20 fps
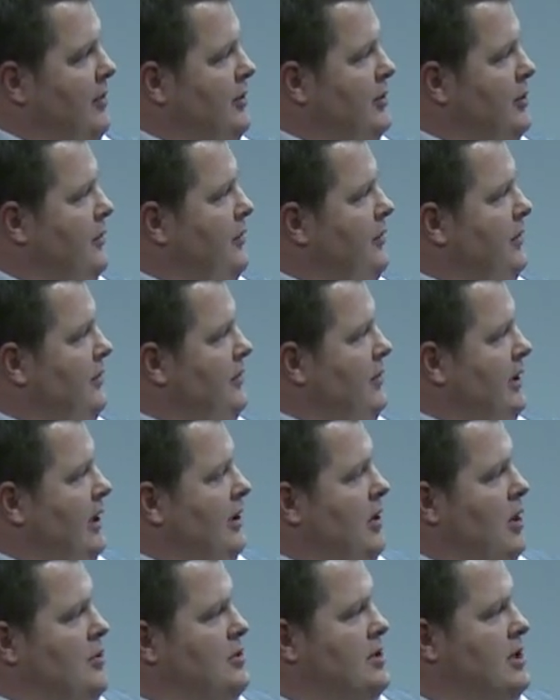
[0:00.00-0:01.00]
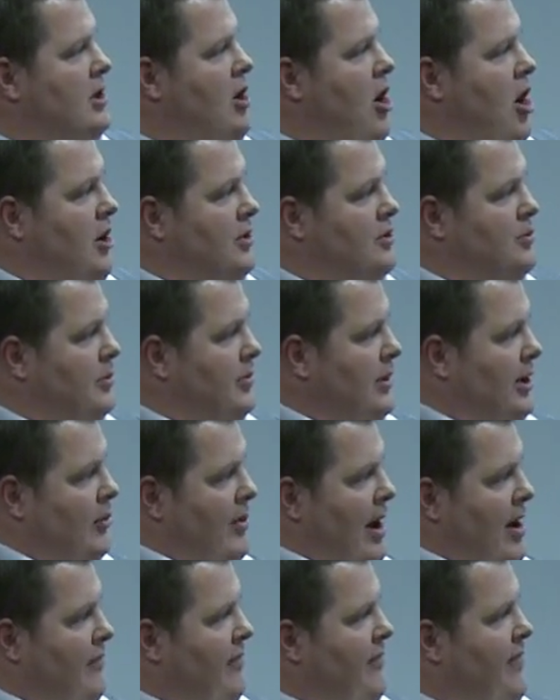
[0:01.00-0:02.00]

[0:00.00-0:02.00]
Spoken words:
for $250. Closing costs would be around